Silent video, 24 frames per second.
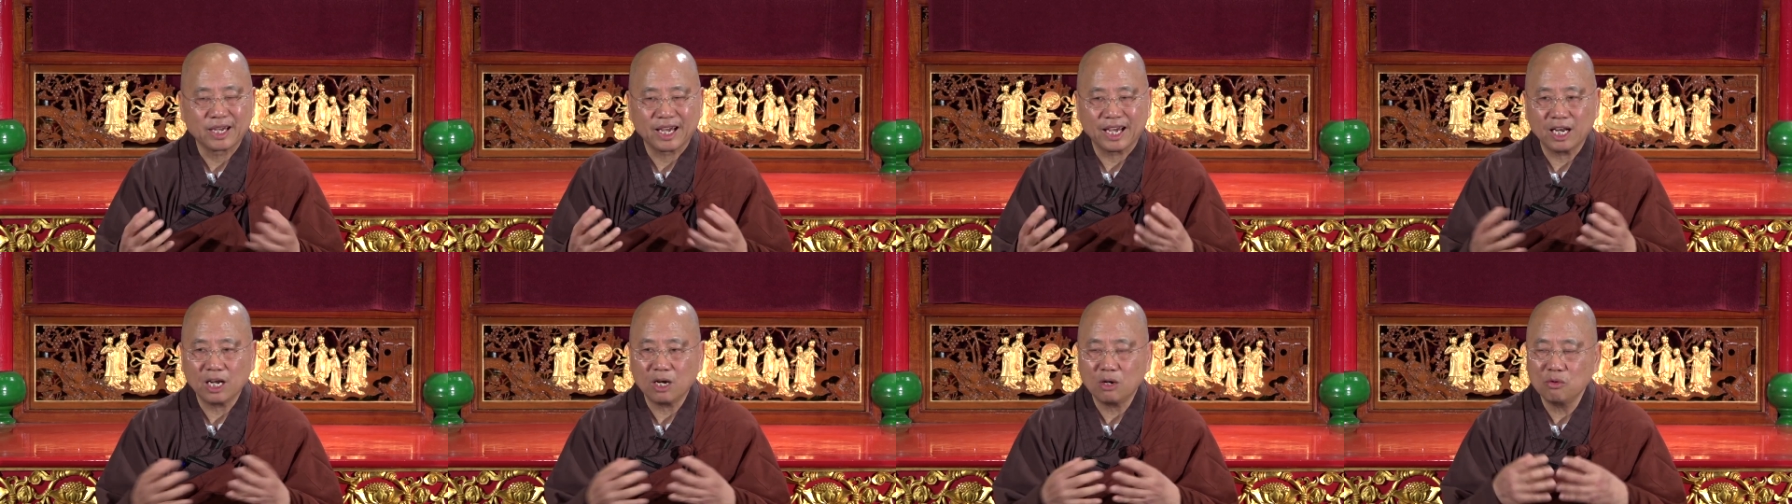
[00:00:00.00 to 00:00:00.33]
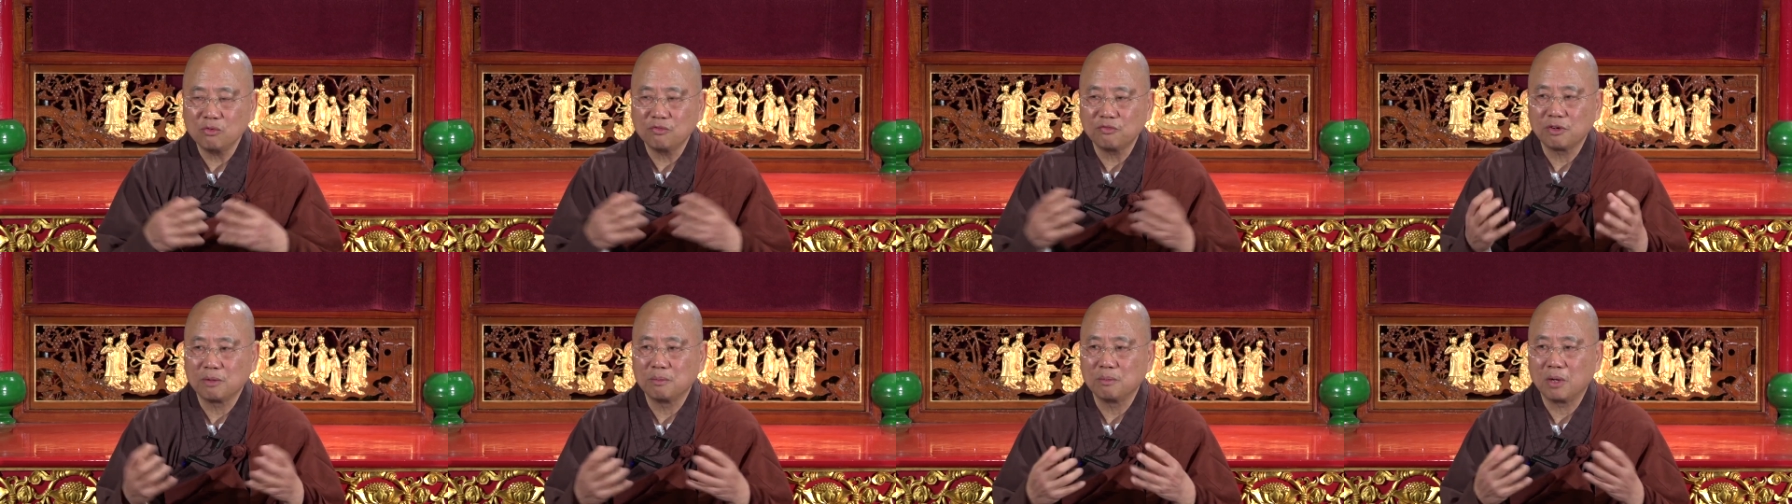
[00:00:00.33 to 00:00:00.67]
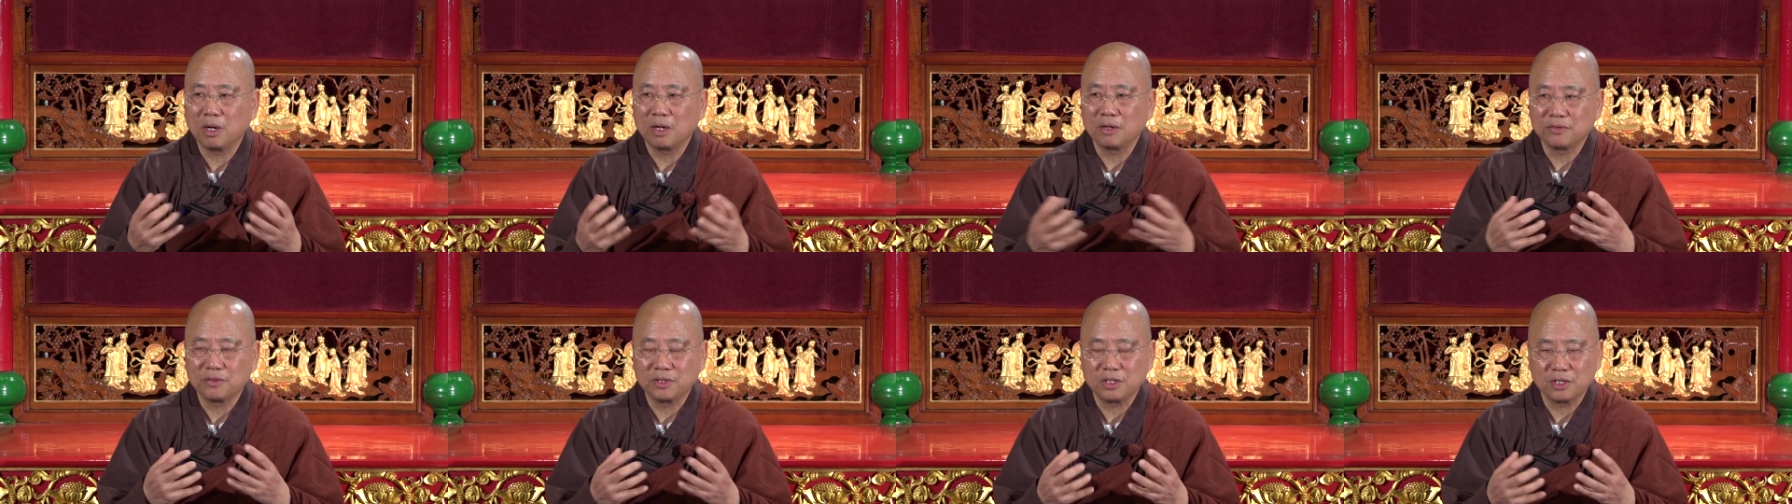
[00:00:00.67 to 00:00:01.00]
get out from
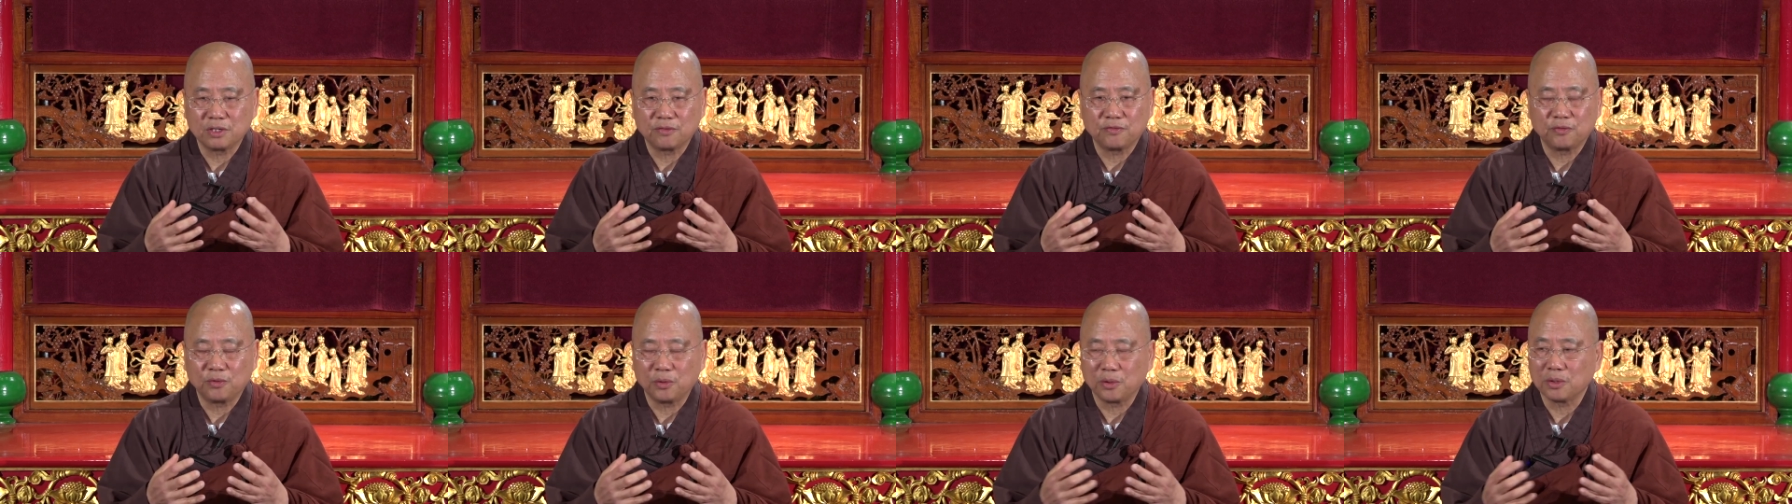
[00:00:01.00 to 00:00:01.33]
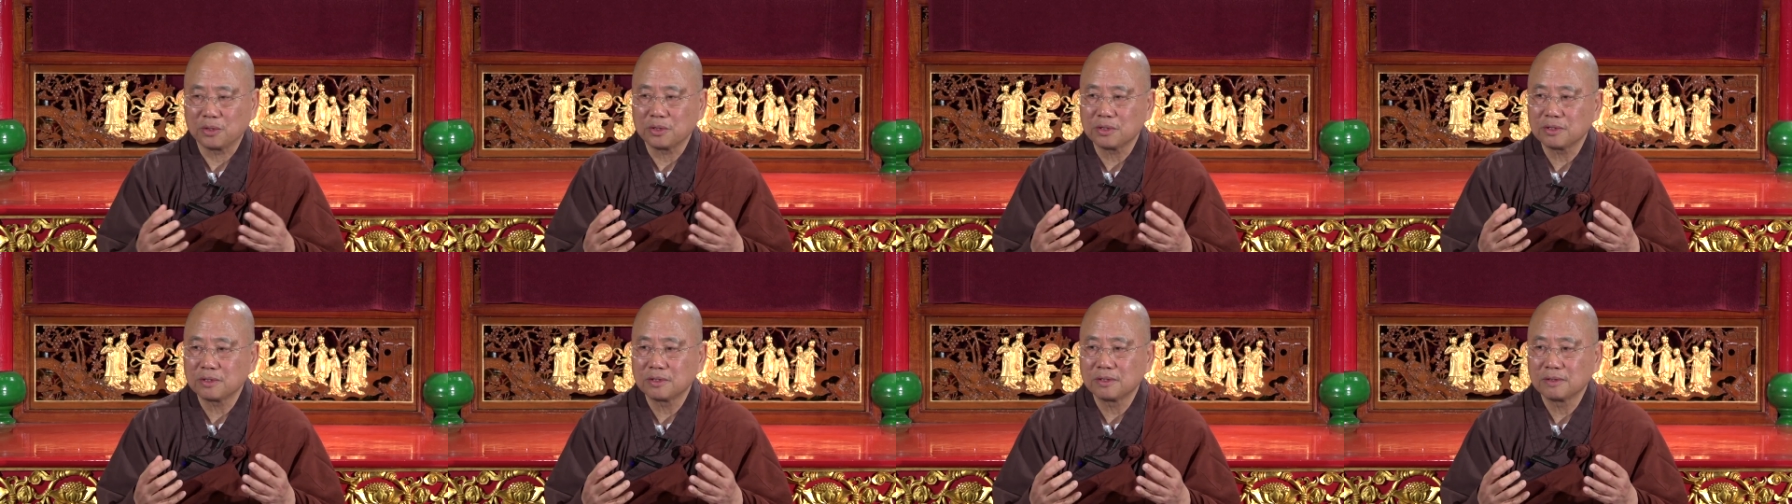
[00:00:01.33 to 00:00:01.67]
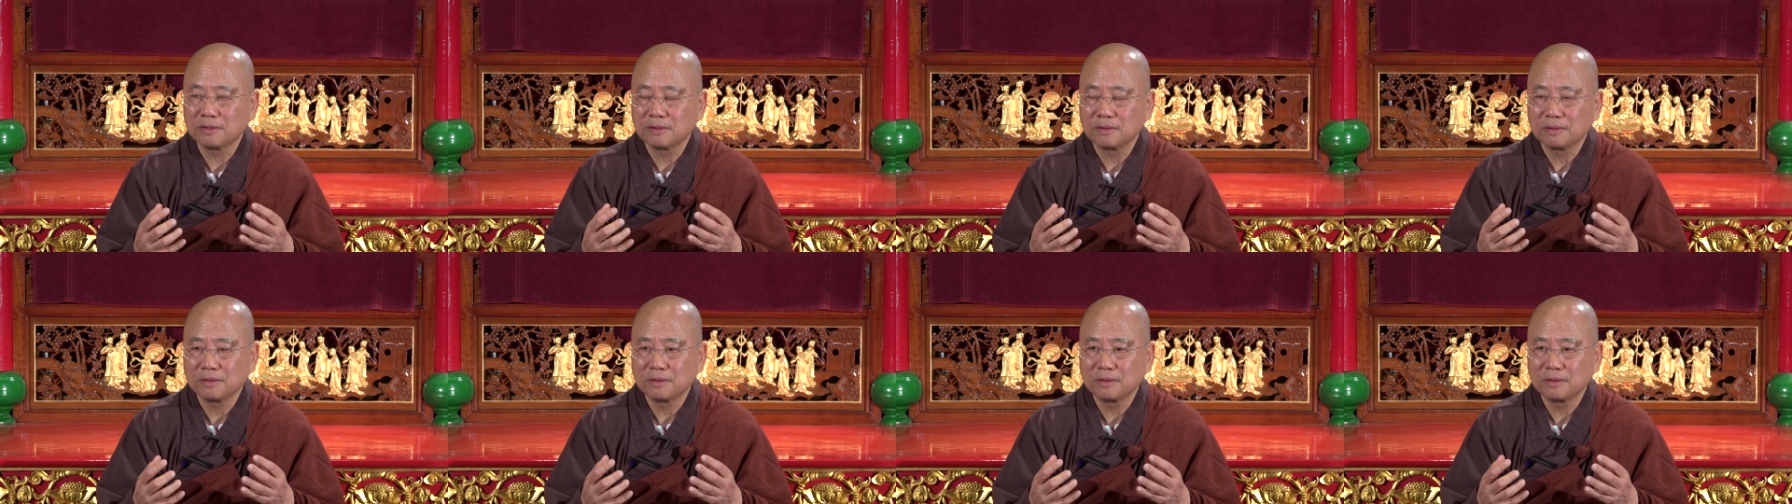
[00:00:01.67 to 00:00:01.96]
all this first?